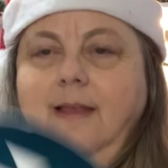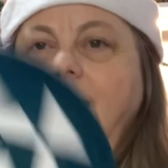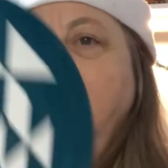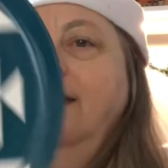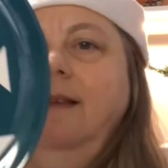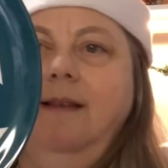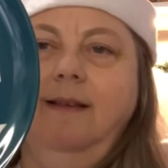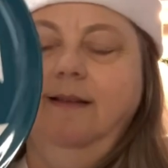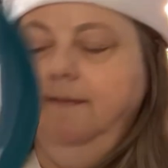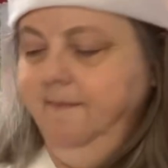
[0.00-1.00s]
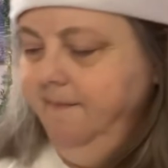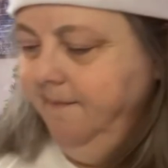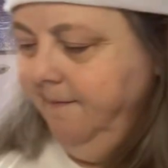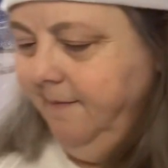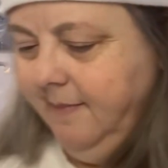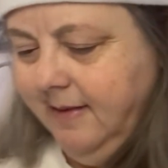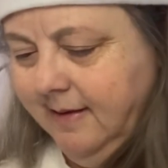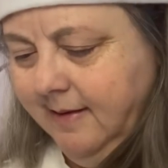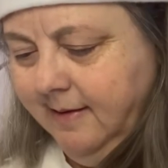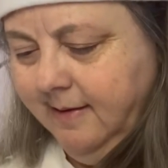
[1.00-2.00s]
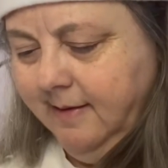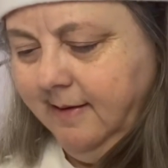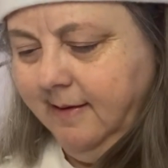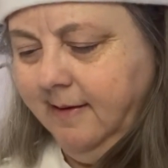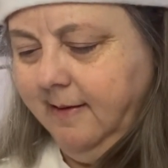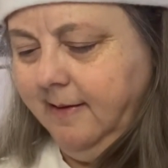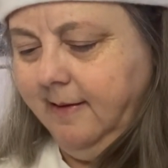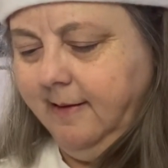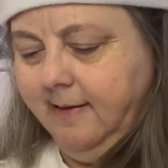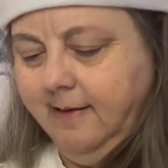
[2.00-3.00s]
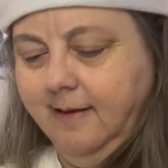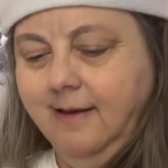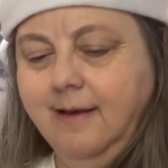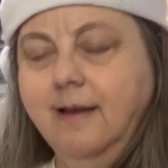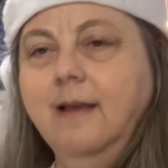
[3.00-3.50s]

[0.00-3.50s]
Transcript: [no speech]